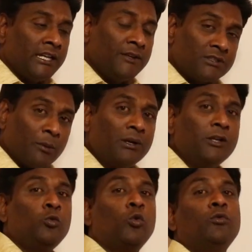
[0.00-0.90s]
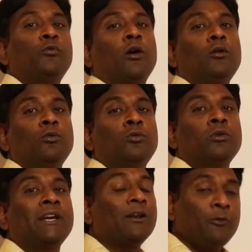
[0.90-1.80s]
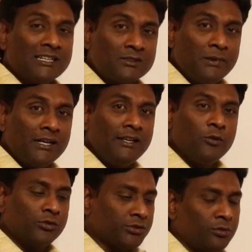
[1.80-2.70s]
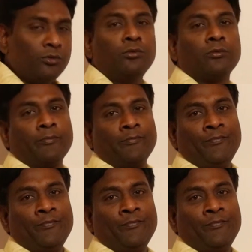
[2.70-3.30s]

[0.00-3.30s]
if somebody don't follow, can we expect any question? No.